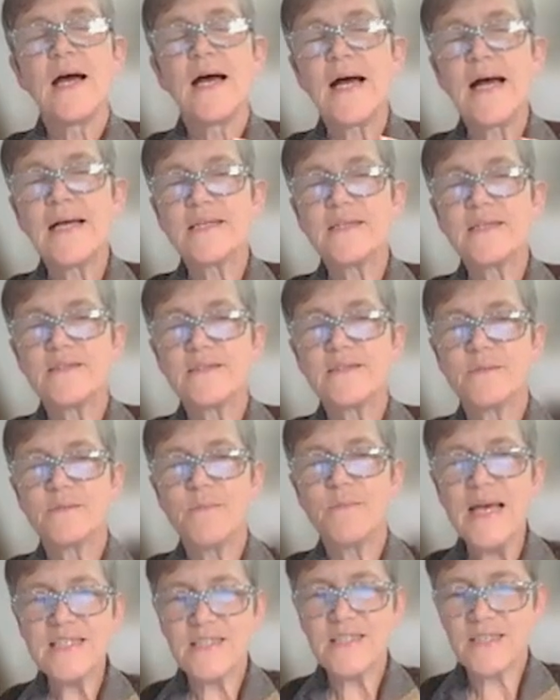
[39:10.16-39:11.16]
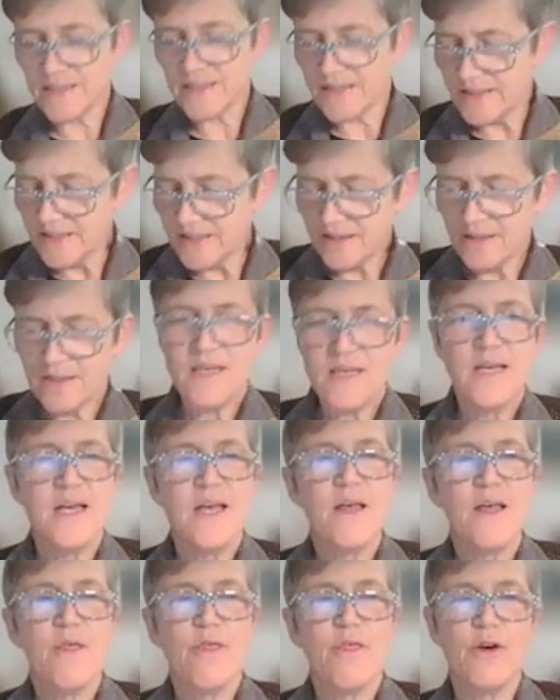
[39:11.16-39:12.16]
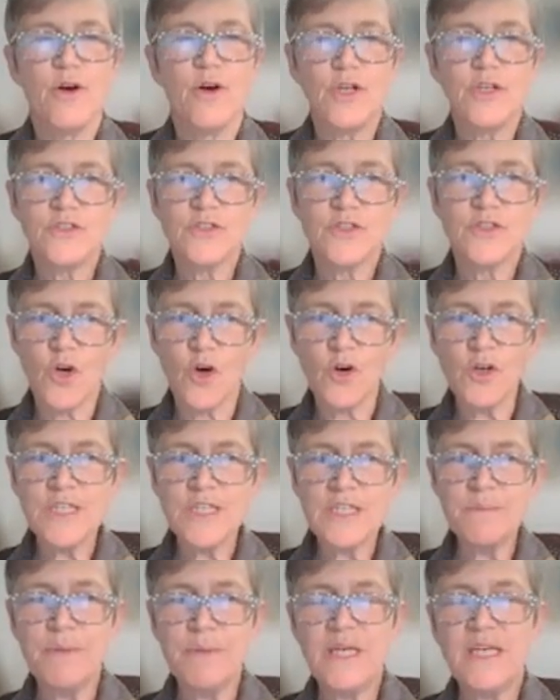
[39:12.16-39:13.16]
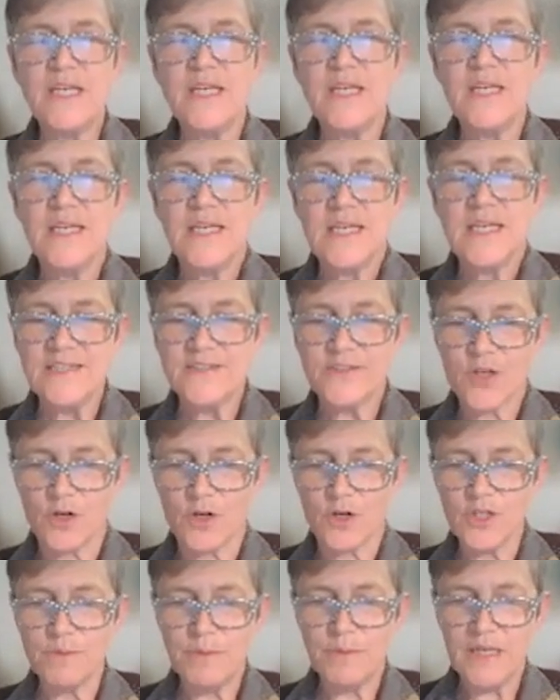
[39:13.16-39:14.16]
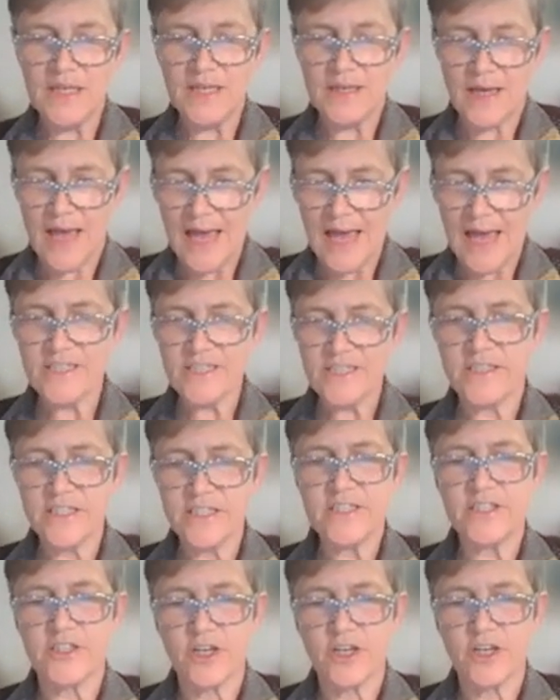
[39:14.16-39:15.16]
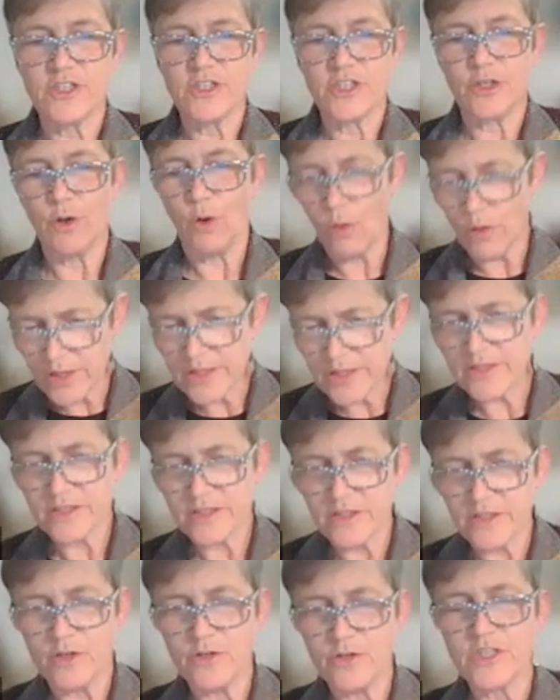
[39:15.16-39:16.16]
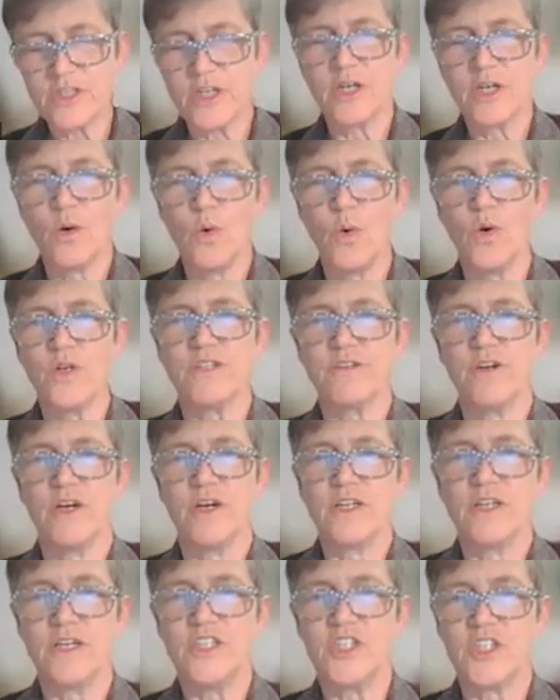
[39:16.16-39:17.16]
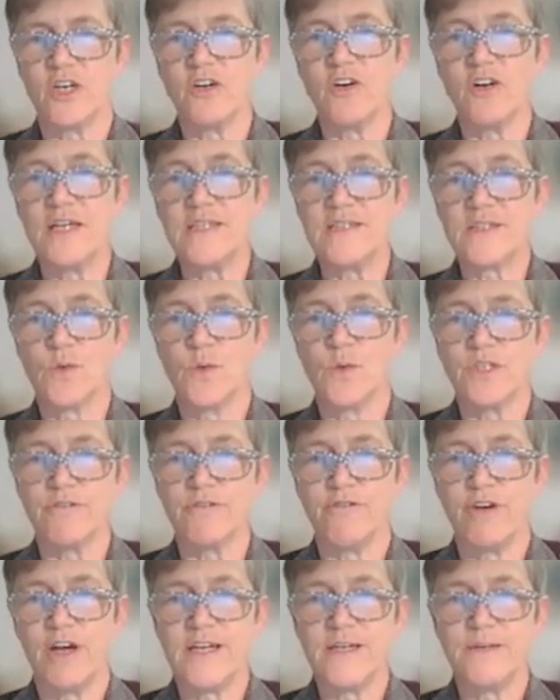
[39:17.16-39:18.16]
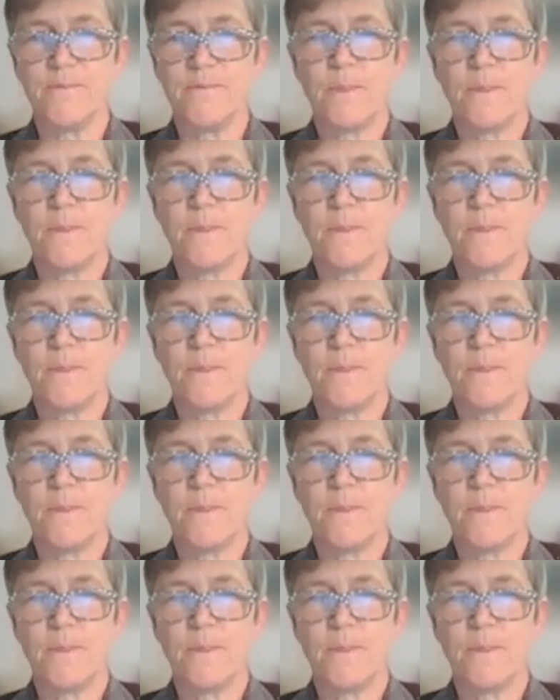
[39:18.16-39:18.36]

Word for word: And semantically, the strong DP is going to be entity denoting, or it can denote a, a, a generalized quantifier.